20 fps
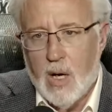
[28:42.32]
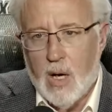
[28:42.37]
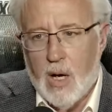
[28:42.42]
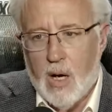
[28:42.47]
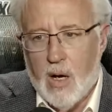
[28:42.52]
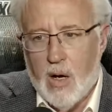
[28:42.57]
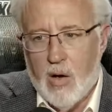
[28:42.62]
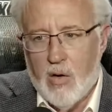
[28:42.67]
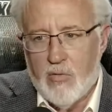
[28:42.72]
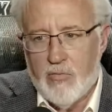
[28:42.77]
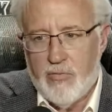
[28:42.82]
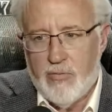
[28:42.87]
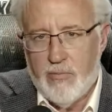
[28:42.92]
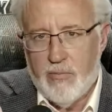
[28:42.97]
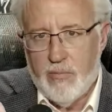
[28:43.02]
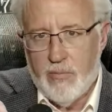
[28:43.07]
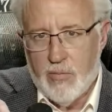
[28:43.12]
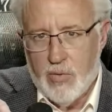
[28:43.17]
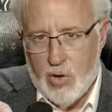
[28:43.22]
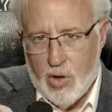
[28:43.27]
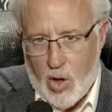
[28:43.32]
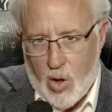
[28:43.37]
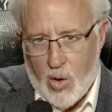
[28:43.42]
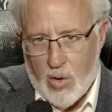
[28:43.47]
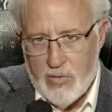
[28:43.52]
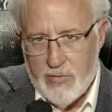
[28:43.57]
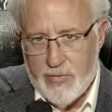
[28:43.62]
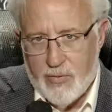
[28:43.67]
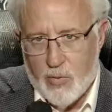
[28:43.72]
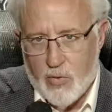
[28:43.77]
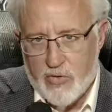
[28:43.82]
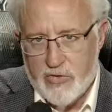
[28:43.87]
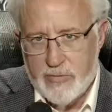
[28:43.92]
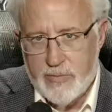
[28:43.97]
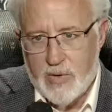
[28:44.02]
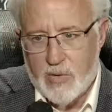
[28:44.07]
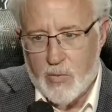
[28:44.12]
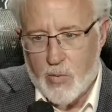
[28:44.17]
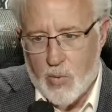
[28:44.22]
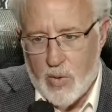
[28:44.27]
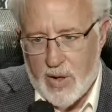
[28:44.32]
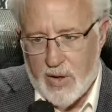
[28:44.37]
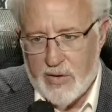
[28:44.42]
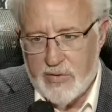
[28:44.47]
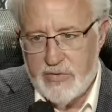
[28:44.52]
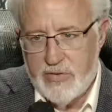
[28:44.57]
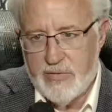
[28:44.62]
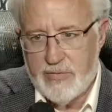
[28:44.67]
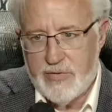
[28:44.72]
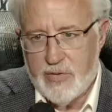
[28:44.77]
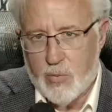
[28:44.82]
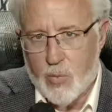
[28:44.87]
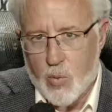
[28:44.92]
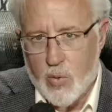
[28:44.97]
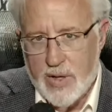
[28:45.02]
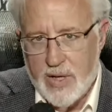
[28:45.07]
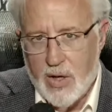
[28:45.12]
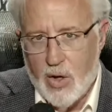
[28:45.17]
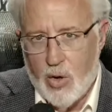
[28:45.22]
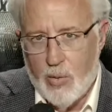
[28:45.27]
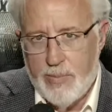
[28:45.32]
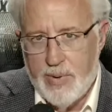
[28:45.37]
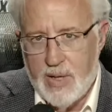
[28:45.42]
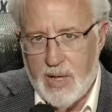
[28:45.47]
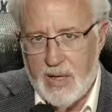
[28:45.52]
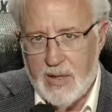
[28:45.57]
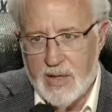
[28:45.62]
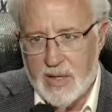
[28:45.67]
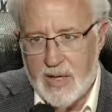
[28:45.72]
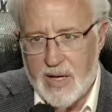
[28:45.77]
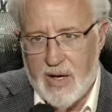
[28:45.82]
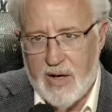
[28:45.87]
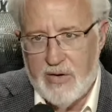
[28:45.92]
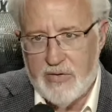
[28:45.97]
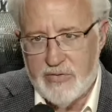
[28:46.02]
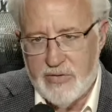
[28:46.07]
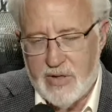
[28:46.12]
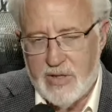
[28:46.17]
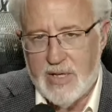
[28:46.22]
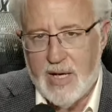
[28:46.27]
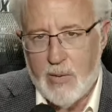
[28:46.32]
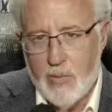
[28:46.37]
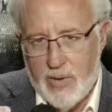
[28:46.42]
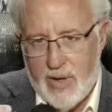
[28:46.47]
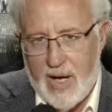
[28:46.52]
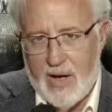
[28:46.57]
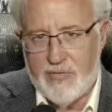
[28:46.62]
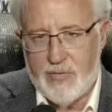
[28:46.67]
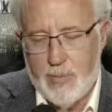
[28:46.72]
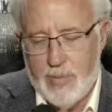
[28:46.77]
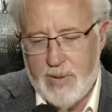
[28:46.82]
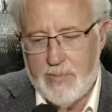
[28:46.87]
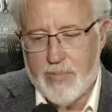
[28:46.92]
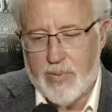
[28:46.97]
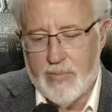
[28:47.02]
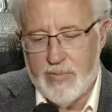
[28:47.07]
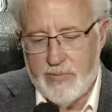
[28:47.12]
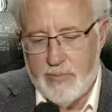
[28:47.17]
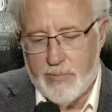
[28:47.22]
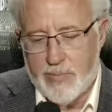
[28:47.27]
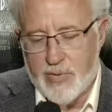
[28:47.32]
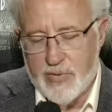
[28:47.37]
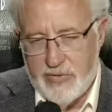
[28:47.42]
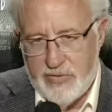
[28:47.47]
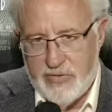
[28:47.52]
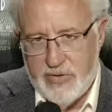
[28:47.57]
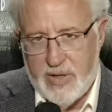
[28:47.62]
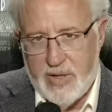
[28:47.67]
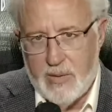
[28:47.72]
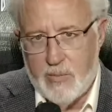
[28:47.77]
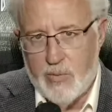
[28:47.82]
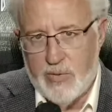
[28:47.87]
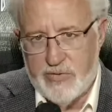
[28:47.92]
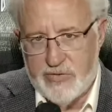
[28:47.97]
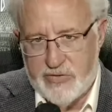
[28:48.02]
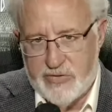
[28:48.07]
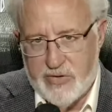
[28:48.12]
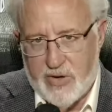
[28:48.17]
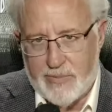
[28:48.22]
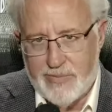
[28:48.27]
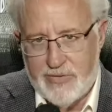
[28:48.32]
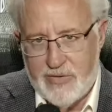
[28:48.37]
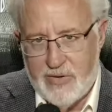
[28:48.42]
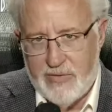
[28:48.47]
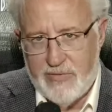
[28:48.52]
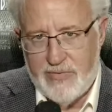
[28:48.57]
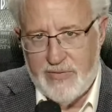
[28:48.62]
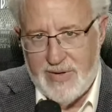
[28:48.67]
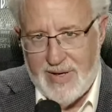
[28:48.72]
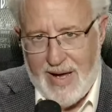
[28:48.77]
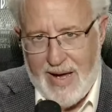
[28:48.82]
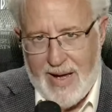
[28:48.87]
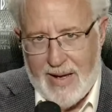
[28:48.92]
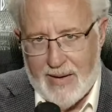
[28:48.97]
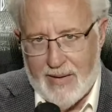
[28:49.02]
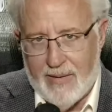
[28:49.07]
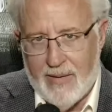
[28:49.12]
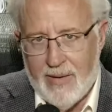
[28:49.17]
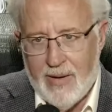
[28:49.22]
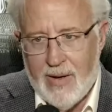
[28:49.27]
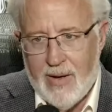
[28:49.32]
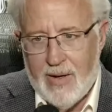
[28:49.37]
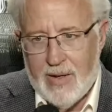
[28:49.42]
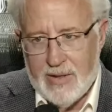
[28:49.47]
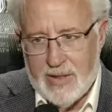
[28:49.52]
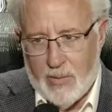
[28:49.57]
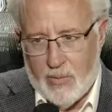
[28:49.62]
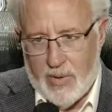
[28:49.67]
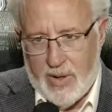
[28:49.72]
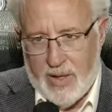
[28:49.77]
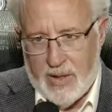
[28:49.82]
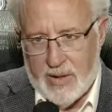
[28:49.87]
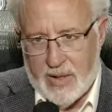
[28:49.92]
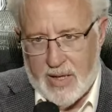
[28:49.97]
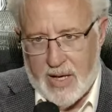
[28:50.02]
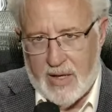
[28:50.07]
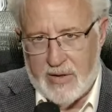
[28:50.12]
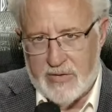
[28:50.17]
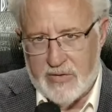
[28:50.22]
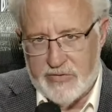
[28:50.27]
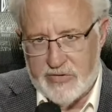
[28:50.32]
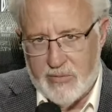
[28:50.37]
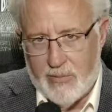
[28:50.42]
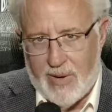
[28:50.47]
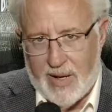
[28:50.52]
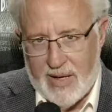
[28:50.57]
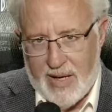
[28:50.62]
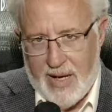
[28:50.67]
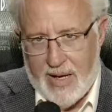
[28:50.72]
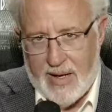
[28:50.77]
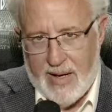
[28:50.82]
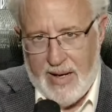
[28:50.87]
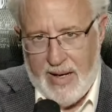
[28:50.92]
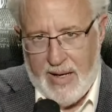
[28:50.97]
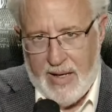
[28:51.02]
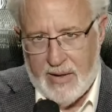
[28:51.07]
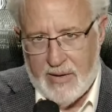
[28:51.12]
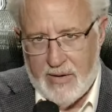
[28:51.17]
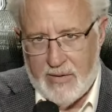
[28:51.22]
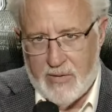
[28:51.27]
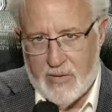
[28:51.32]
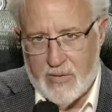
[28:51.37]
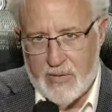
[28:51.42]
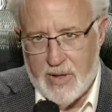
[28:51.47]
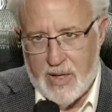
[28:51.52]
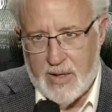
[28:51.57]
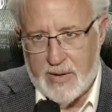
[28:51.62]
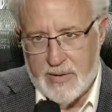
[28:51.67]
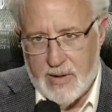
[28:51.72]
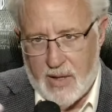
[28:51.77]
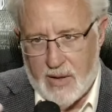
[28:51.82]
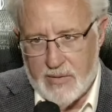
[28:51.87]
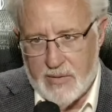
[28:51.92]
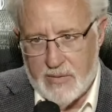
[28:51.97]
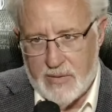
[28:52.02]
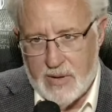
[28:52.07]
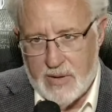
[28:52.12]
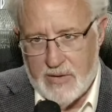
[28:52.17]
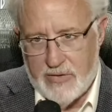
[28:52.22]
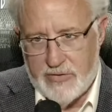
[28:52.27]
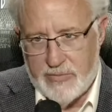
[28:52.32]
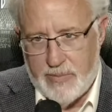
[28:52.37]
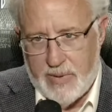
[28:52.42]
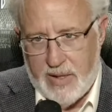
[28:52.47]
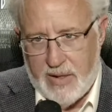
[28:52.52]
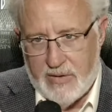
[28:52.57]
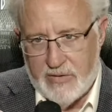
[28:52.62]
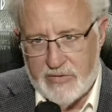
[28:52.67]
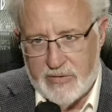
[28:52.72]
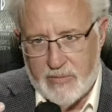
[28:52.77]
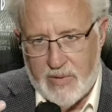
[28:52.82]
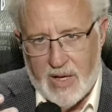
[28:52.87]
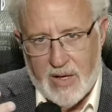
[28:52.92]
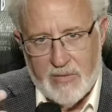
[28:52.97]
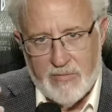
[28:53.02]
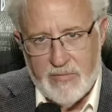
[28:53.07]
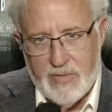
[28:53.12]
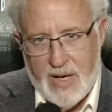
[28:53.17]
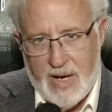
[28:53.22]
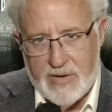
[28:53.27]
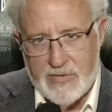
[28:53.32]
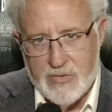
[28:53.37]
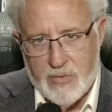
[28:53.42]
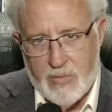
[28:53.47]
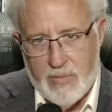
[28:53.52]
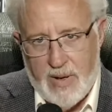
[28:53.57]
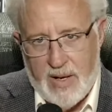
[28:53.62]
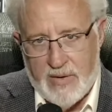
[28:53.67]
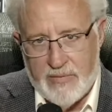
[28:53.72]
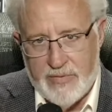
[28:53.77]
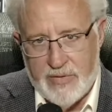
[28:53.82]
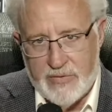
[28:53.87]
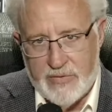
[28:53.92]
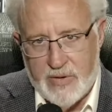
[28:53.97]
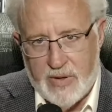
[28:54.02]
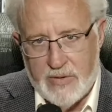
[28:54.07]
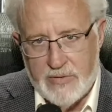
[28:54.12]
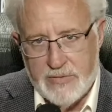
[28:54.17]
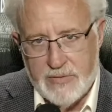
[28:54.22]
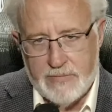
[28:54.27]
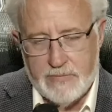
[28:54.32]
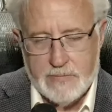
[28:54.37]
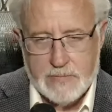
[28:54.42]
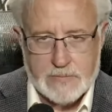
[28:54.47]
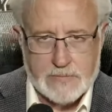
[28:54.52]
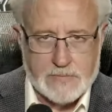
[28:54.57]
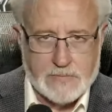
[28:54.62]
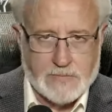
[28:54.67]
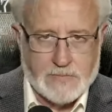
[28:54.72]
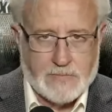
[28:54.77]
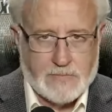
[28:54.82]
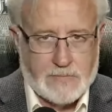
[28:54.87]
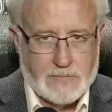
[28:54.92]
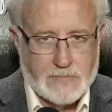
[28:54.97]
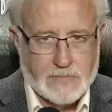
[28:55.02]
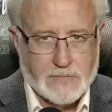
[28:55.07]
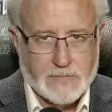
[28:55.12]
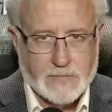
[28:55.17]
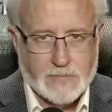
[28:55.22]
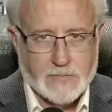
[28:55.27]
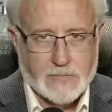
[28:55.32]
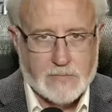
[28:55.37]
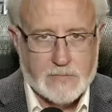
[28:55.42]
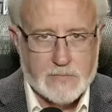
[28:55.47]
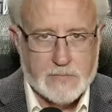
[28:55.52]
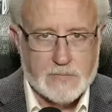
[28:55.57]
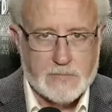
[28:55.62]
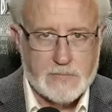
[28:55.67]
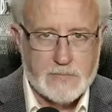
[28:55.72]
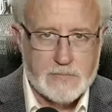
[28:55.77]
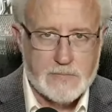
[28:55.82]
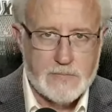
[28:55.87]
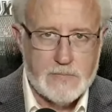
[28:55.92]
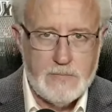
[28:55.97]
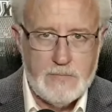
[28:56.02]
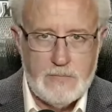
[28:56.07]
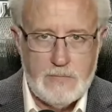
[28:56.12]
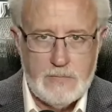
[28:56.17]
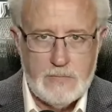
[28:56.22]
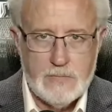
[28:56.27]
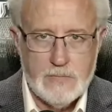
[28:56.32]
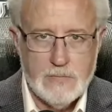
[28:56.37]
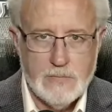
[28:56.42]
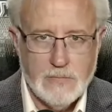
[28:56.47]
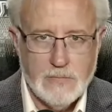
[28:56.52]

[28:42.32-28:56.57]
of law enforcement relative to reopening the case, and they would have to be pre presented with substantive data that would indicate that somebody had a hand in her death other than this being some kind of natural manifestation. Joseph Scott